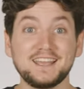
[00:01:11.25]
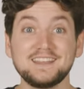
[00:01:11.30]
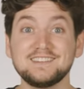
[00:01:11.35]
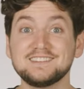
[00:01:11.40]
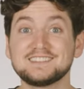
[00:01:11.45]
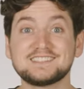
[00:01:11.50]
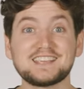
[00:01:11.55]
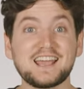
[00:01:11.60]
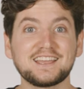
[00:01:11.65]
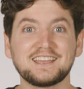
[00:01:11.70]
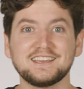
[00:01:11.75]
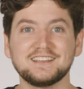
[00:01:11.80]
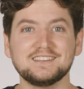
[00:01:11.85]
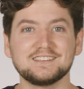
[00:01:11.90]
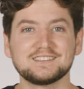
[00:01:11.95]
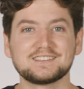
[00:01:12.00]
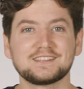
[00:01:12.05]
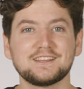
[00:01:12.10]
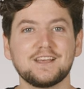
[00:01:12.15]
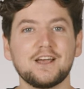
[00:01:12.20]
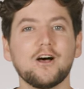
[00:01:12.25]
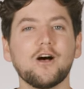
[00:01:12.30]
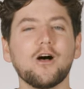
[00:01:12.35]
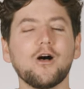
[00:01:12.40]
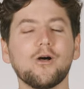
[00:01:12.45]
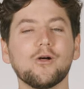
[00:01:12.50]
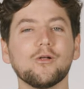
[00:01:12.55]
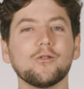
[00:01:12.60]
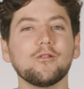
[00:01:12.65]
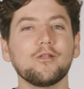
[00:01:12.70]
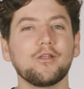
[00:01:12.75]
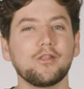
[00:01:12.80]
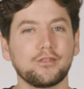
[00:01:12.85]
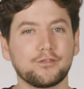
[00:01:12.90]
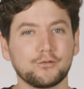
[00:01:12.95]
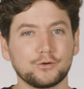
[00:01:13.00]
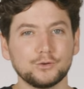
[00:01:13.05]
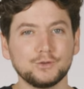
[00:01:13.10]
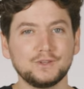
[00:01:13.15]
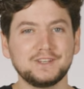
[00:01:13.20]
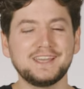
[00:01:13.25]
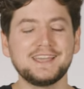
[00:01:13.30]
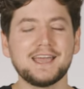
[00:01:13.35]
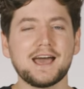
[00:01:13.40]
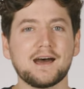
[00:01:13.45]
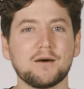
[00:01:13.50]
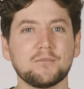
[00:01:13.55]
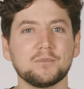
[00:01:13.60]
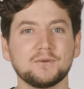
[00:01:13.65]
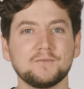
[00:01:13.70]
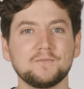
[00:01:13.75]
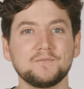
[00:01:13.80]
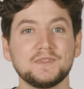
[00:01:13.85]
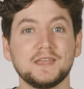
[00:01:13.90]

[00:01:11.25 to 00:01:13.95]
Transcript: in seconds, all through the app.